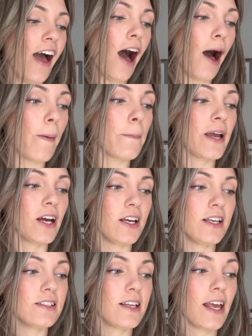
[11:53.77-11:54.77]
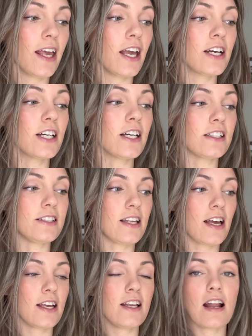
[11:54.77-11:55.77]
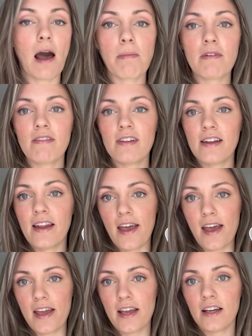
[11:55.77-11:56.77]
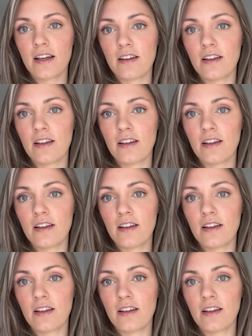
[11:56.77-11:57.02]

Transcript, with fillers: Um, Perry is taking her second nap of the day.